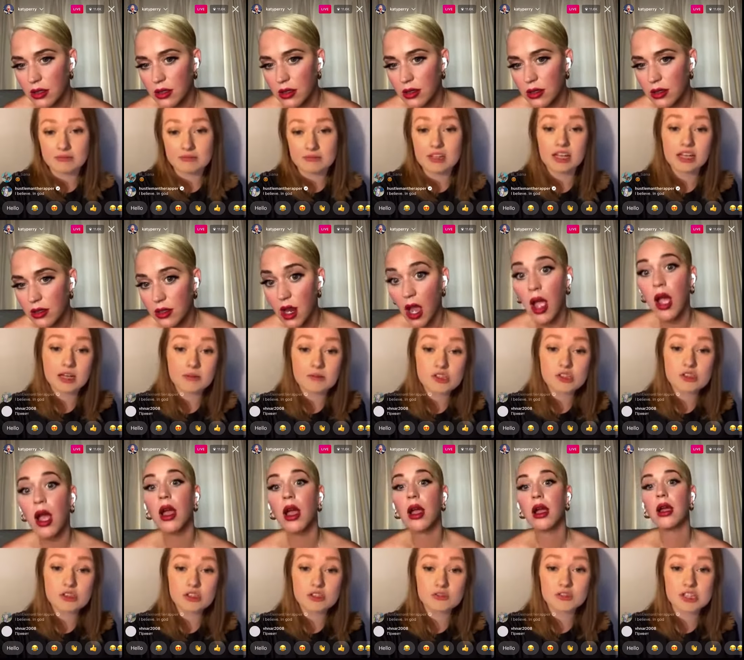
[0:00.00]
Speaker 1: Like, I'm sure
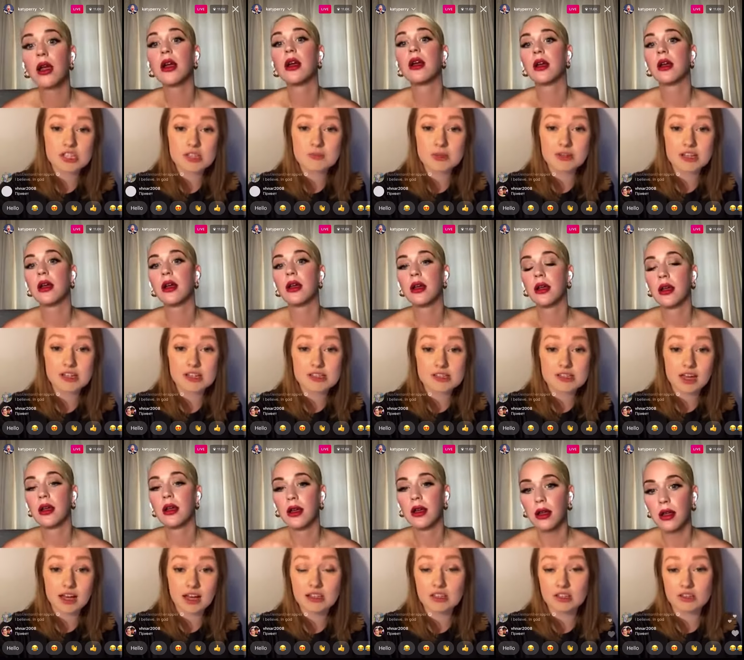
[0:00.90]
you've experienced
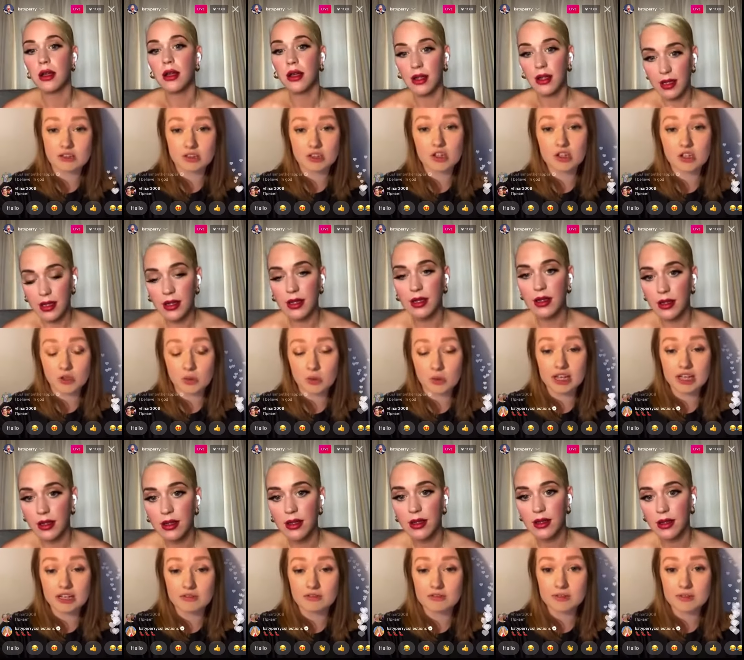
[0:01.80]
that. You're quite
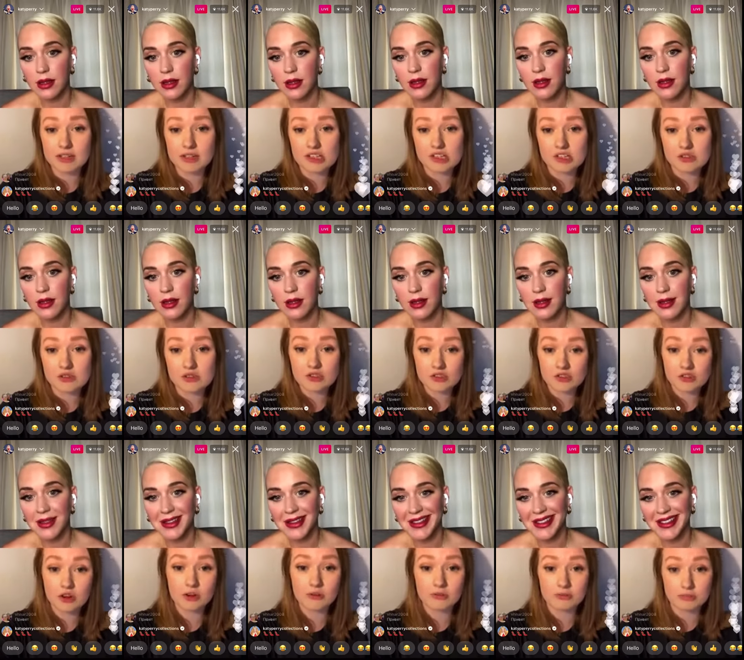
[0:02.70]
an influential,
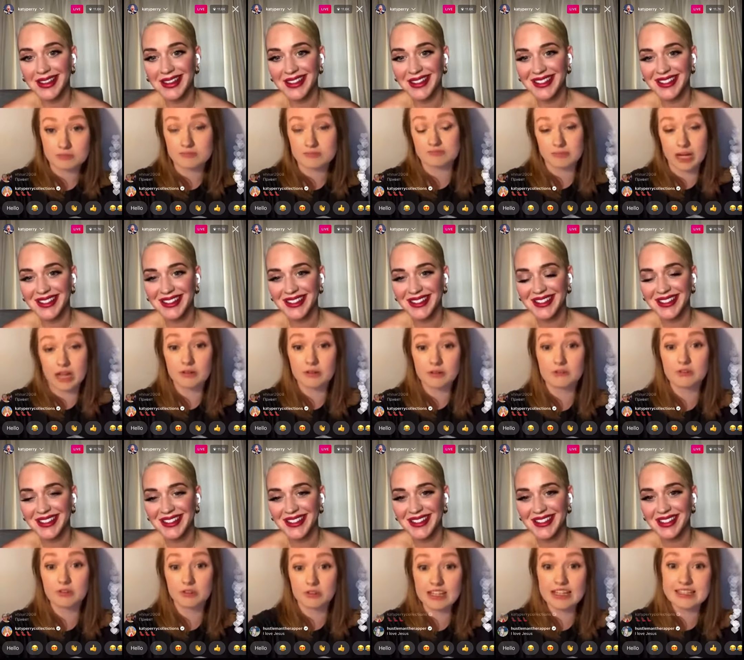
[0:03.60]
strong,
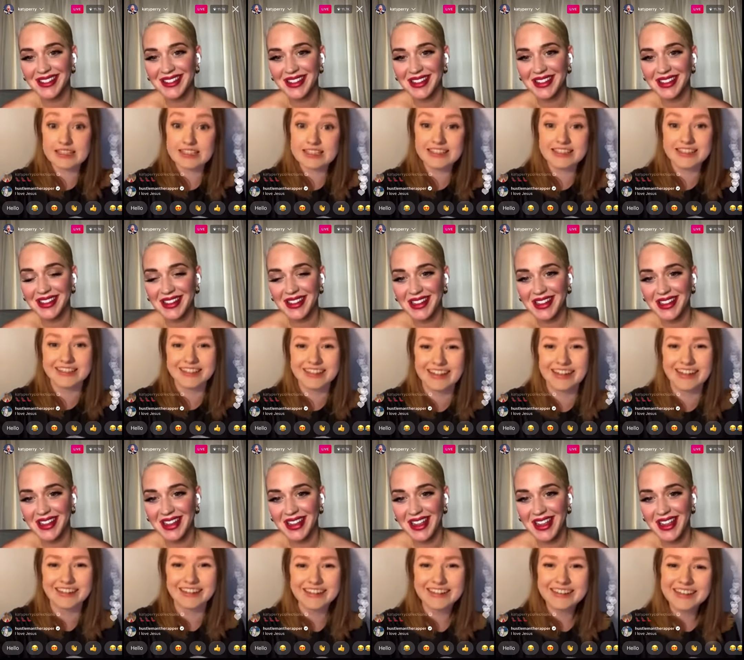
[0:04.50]
powerful lady.
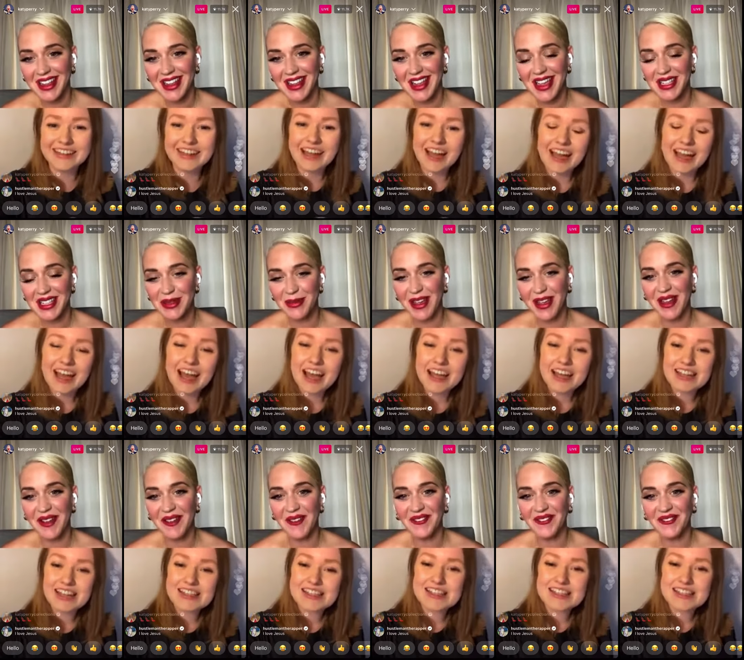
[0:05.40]

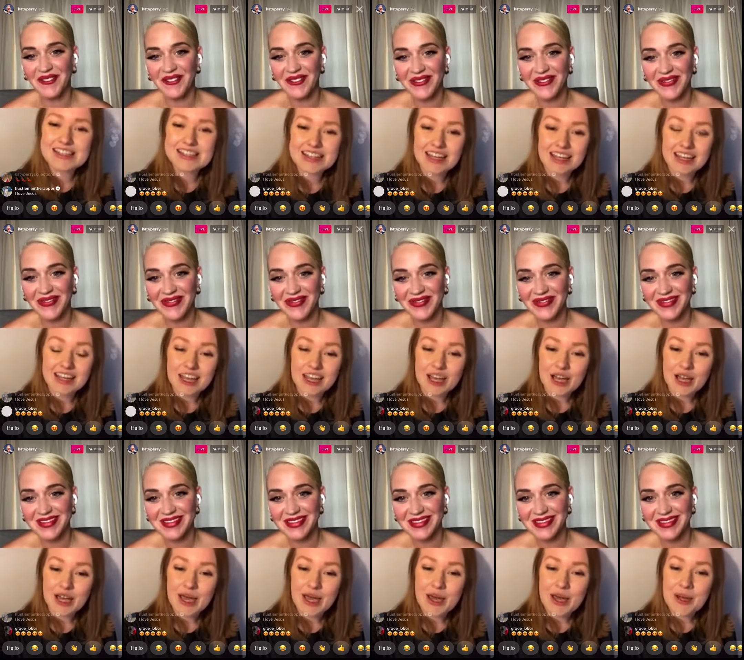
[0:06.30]
Speaker 2: Yes,
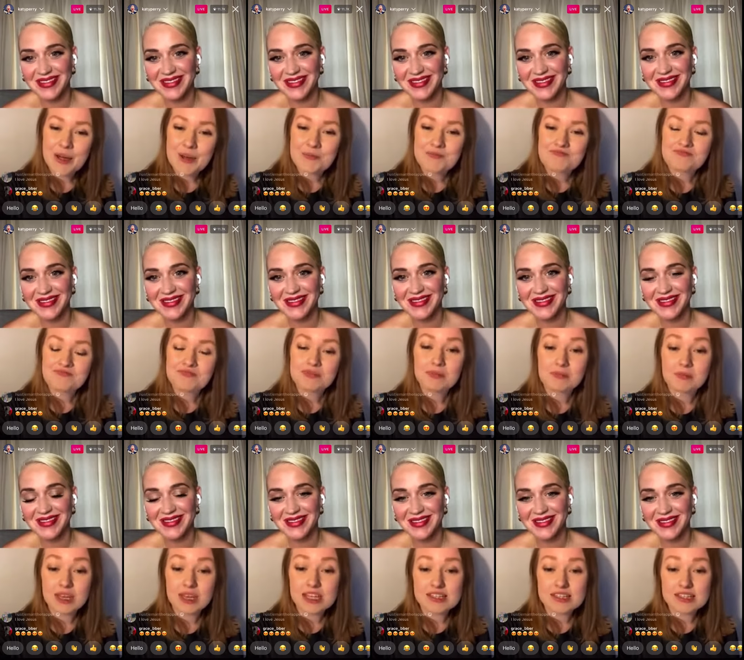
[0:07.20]
Speaker 1: ma'am.
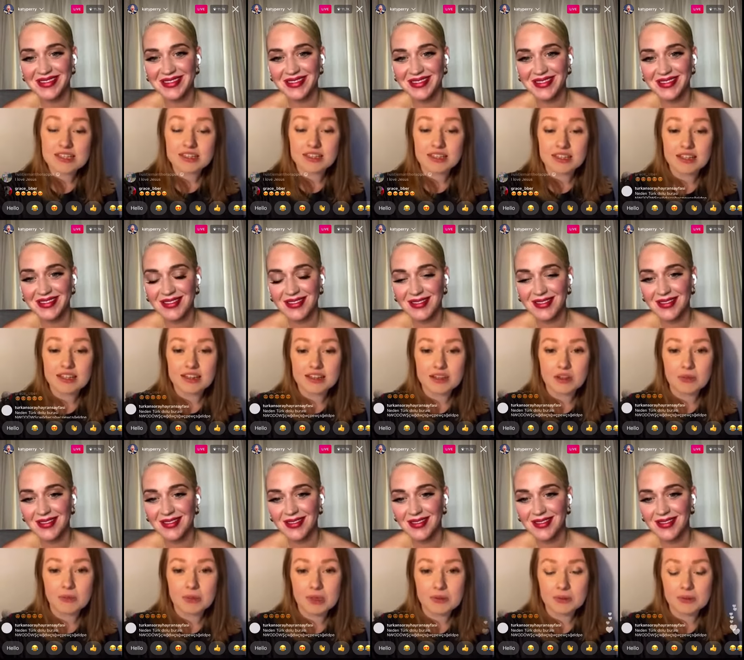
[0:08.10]
Basically,
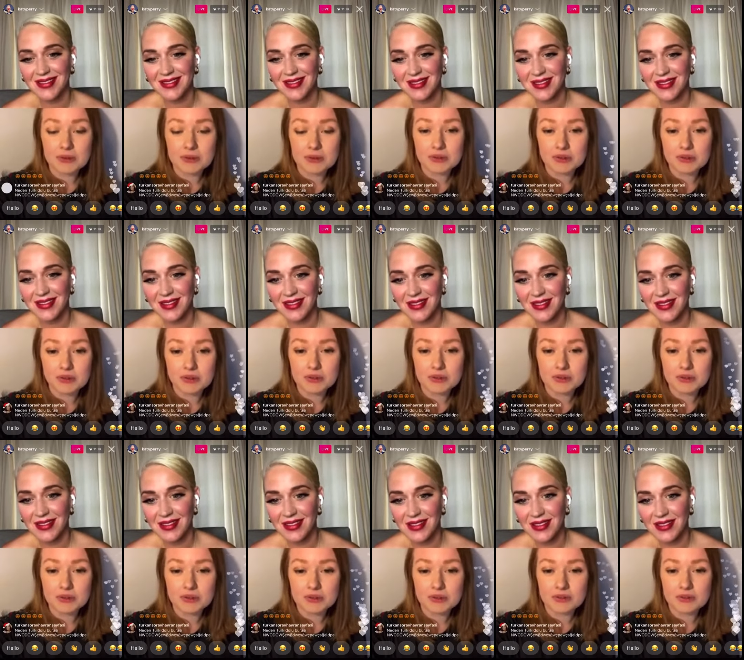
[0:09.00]
people
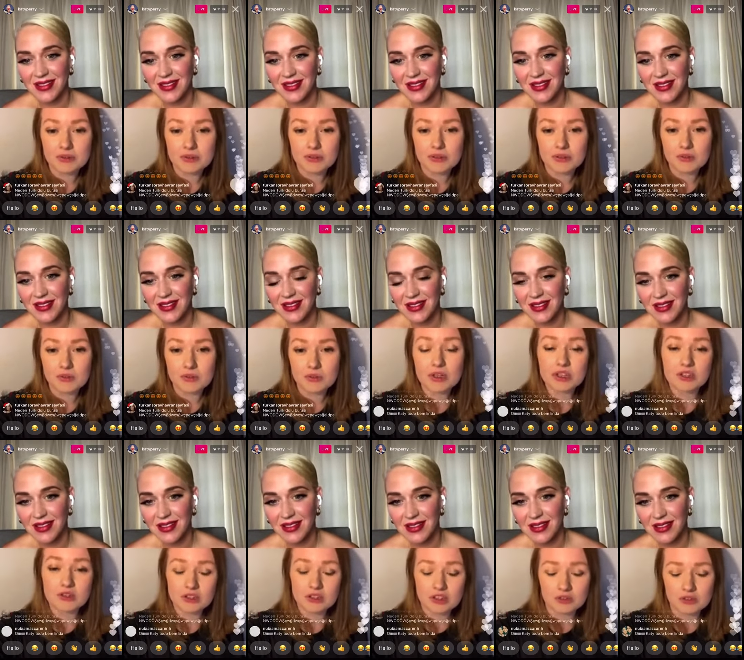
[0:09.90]
who, well,
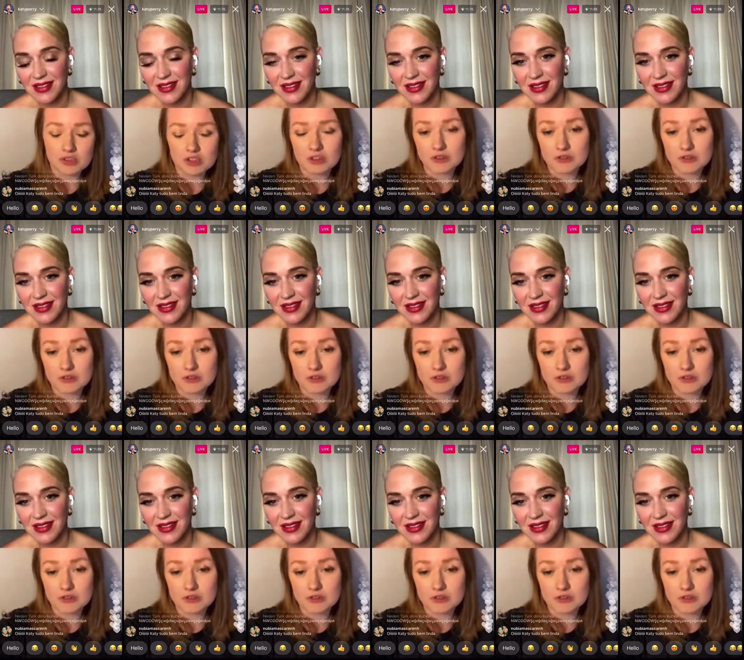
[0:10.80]
you'll have